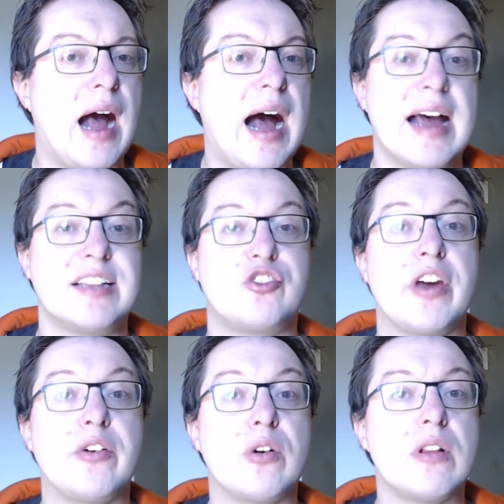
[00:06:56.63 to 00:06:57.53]
A
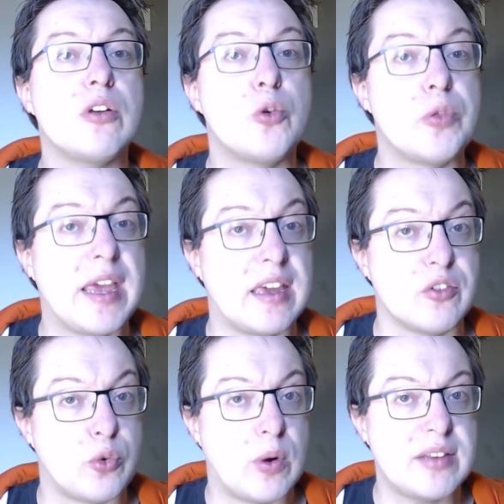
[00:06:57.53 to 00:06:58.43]
general who they can
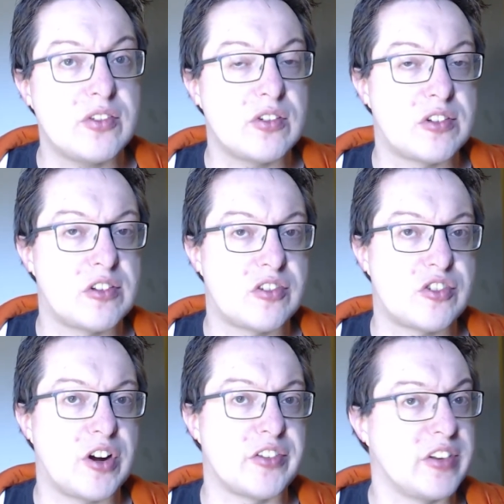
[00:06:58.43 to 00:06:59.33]
trust
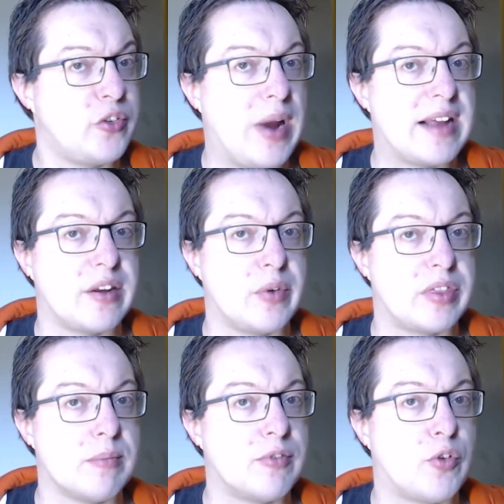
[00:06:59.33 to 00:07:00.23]
starts interacting with
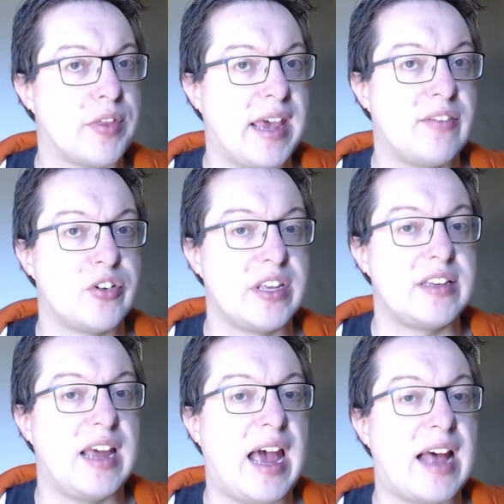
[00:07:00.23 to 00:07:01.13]
them before they ever need
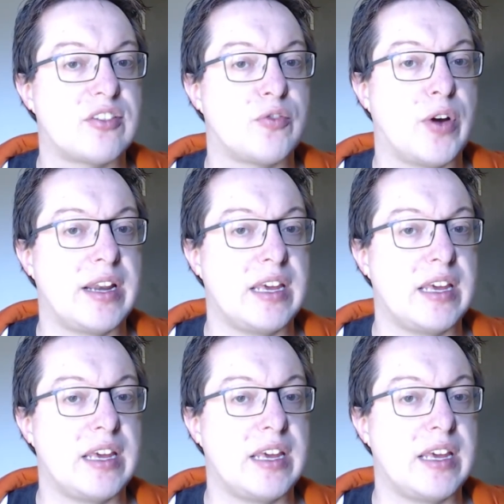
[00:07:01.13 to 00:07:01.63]
to ask for any of